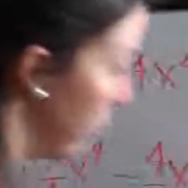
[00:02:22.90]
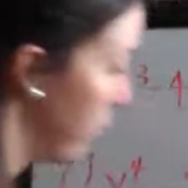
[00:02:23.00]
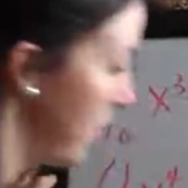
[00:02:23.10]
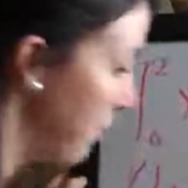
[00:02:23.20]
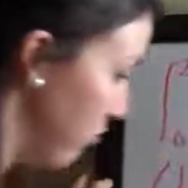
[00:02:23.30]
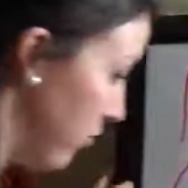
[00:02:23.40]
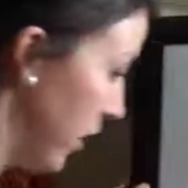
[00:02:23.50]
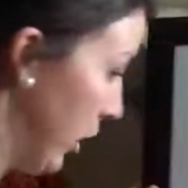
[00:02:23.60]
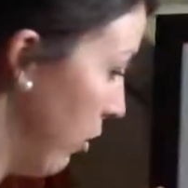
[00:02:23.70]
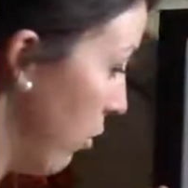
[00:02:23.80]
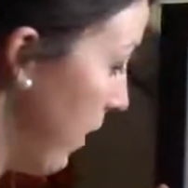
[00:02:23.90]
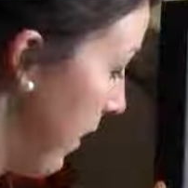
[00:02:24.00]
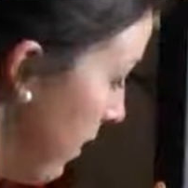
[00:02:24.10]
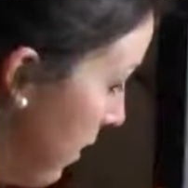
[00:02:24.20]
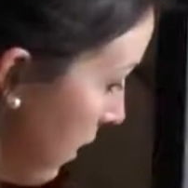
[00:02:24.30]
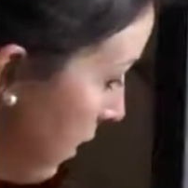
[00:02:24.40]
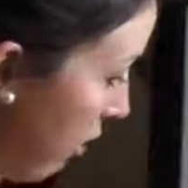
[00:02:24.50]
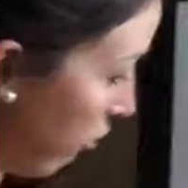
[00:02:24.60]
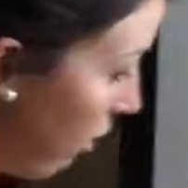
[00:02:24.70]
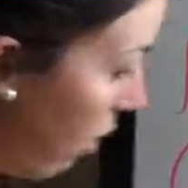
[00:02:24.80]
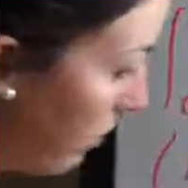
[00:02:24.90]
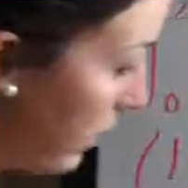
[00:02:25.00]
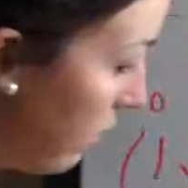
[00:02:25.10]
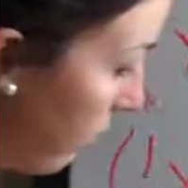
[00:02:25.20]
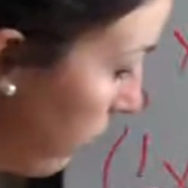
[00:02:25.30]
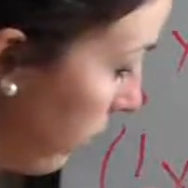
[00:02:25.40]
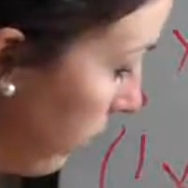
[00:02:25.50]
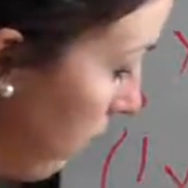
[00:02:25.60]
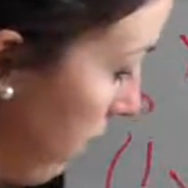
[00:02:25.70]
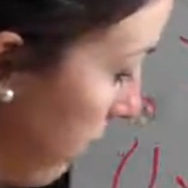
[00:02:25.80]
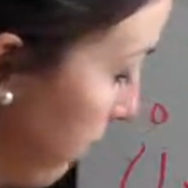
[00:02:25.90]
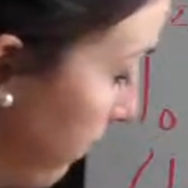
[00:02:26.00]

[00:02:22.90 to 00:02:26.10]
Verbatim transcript: So that's just going to go away. So all we need to focus on